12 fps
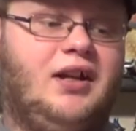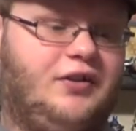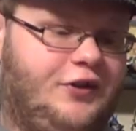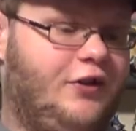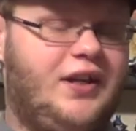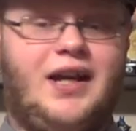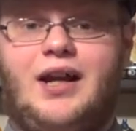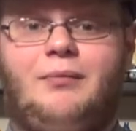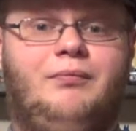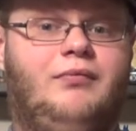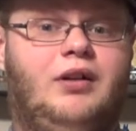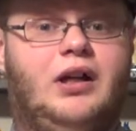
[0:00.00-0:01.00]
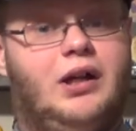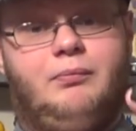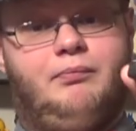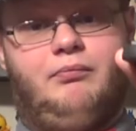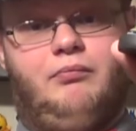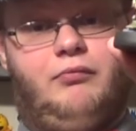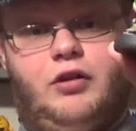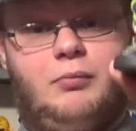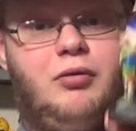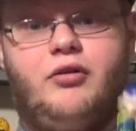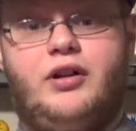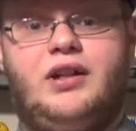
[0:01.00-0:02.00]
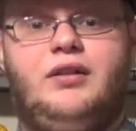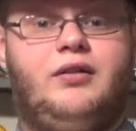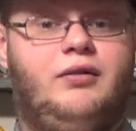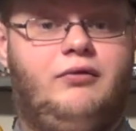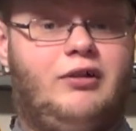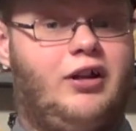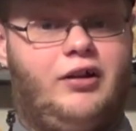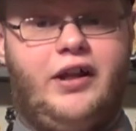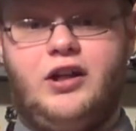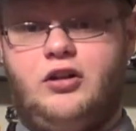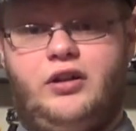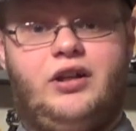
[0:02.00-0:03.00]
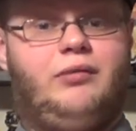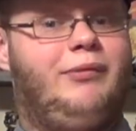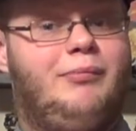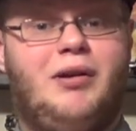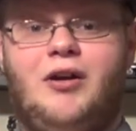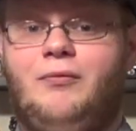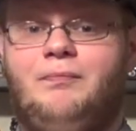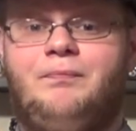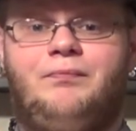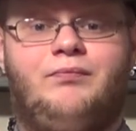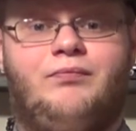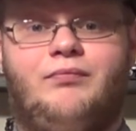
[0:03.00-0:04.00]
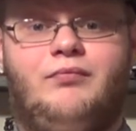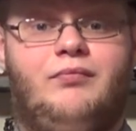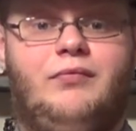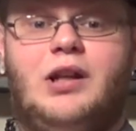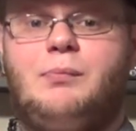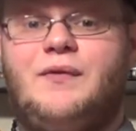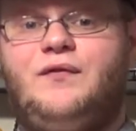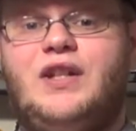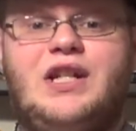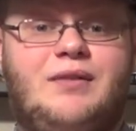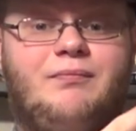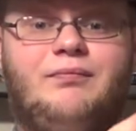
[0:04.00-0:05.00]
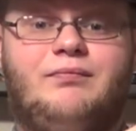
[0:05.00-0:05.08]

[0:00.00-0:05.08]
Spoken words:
So yeah, the Boy Inkling Amiibo. Number 3.